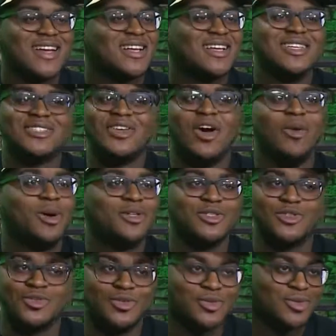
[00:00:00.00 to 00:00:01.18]
it's all about the
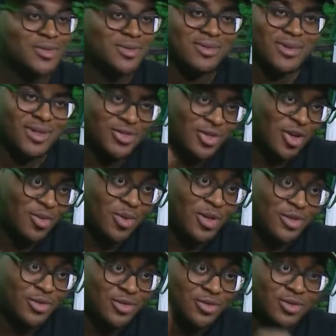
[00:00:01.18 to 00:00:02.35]
truth. It's all about
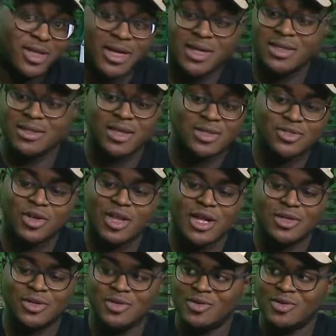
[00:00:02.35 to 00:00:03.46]
the truth, all right? That's all I know.